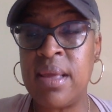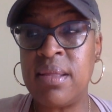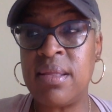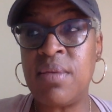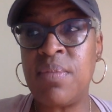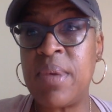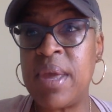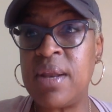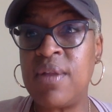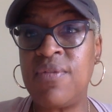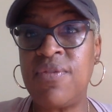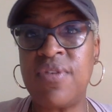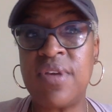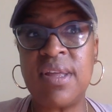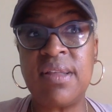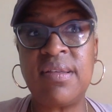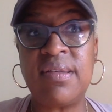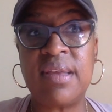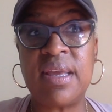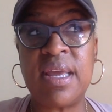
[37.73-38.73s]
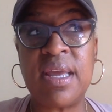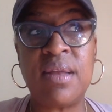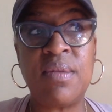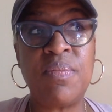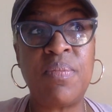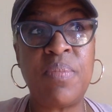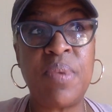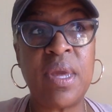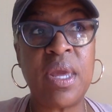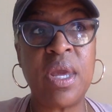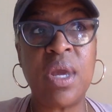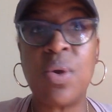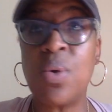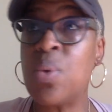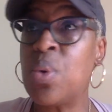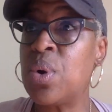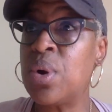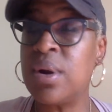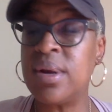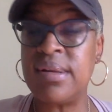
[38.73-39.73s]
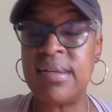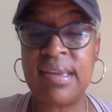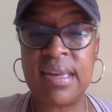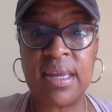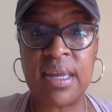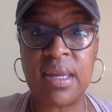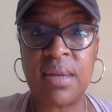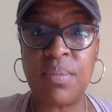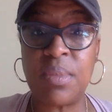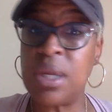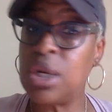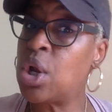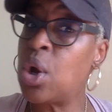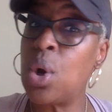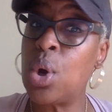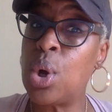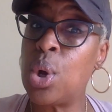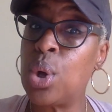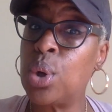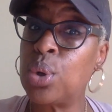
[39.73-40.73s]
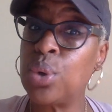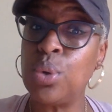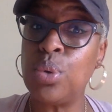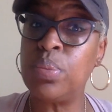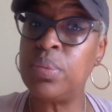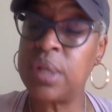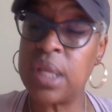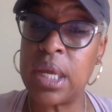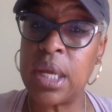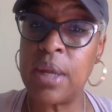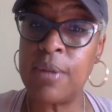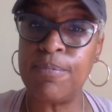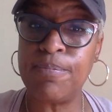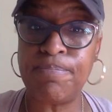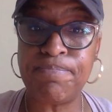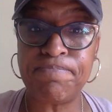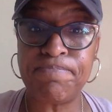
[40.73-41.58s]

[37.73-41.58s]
the benefits in being quarantined, being all cooped up,